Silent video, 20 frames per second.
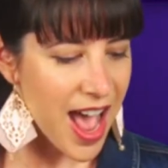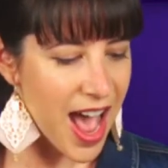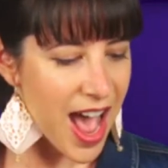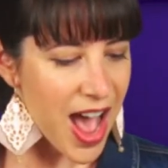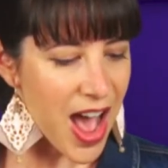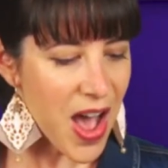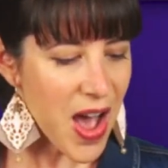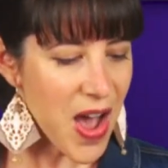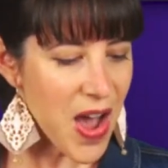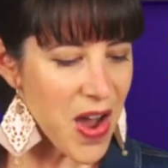
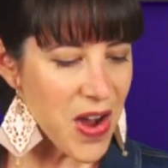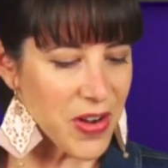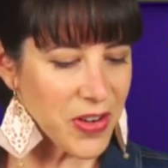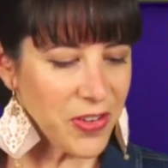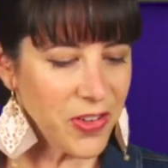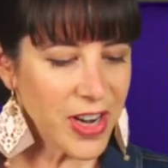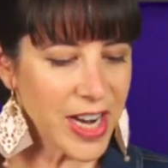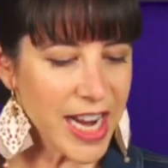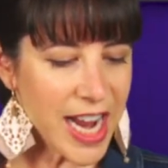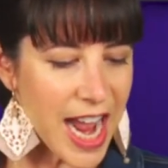
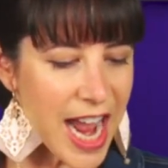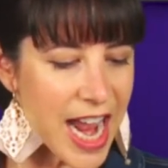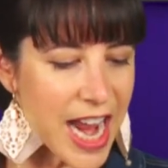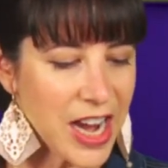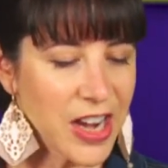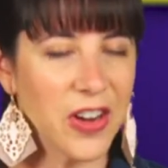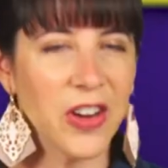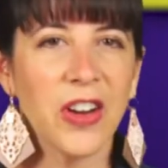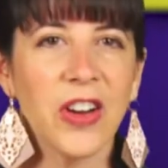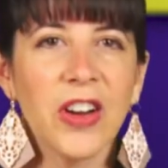Our
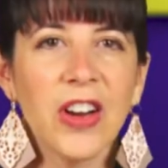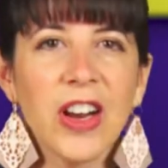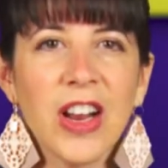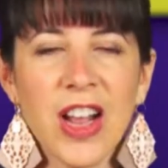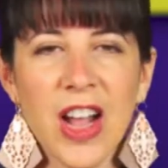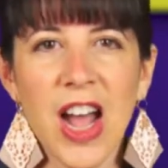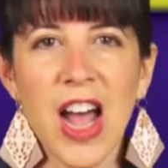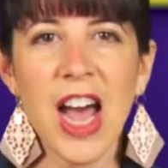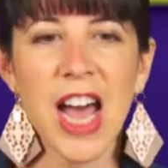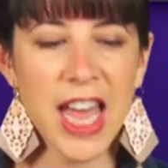Creator
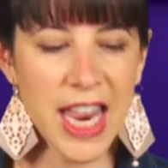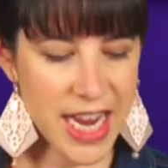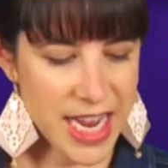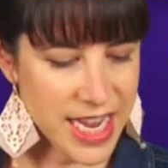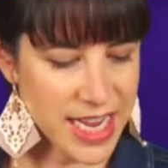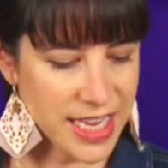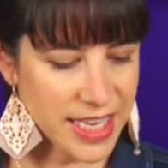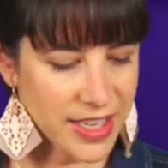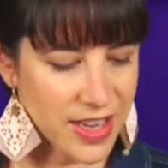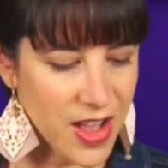God
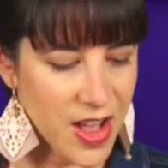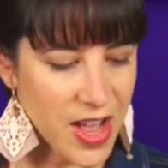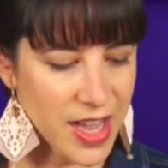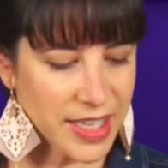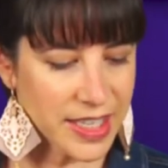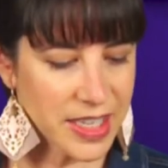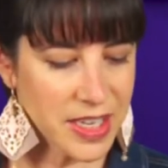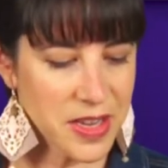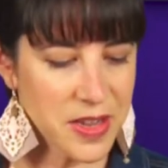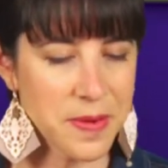is
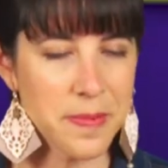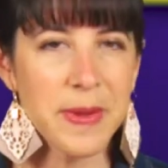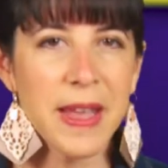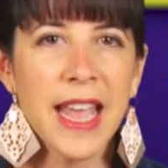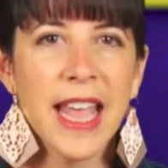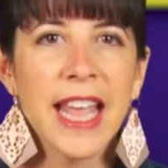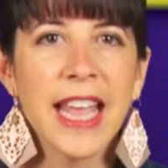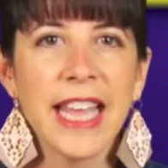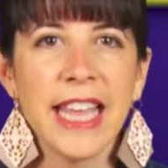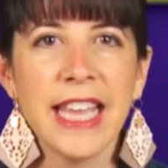awesome.
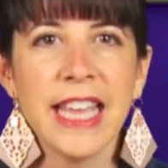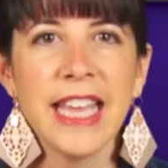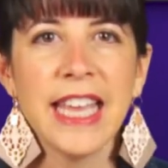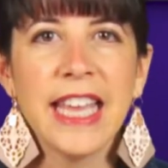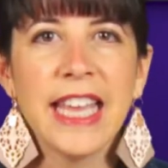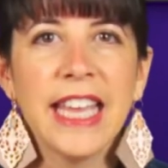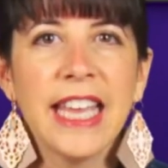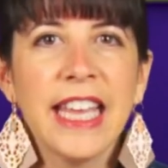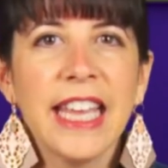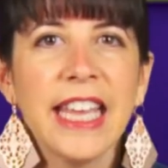
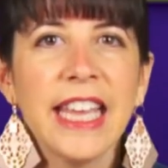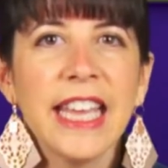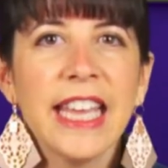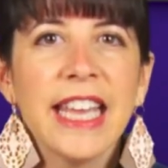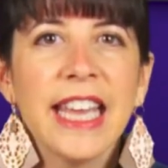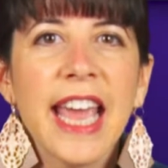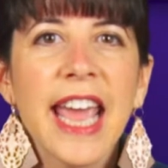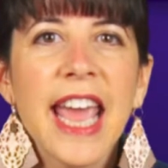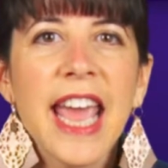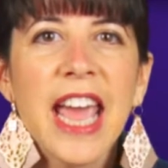He
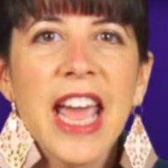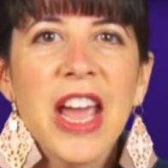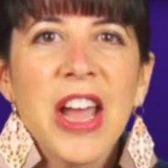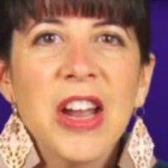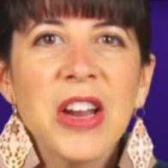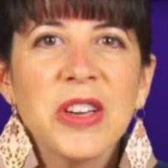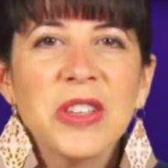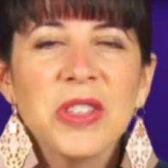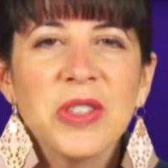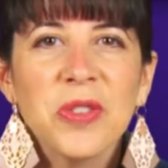
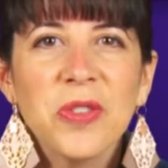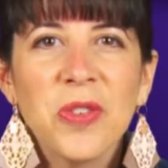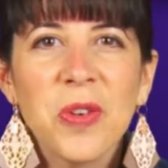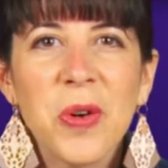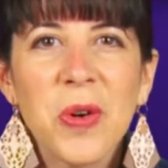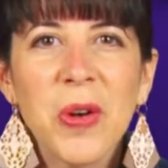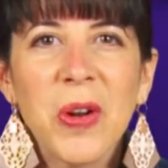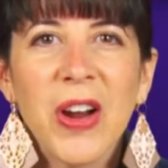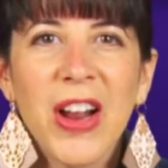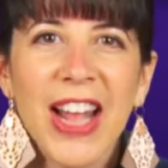cares
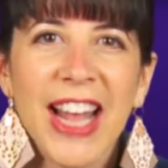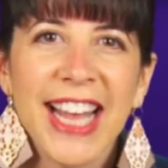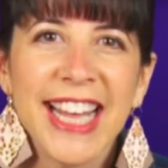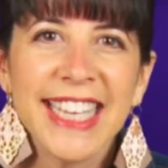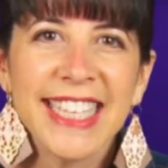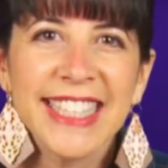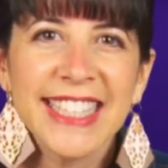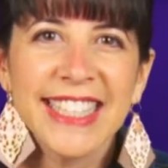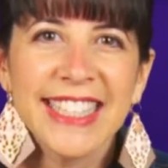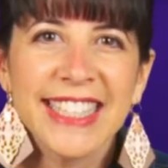for
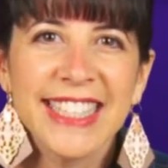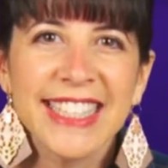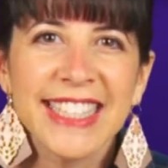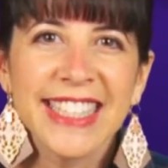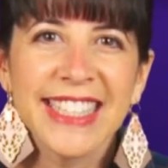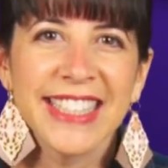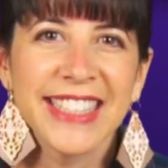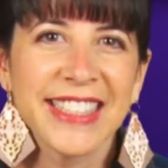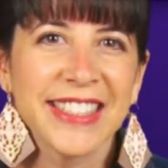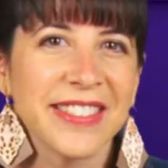us.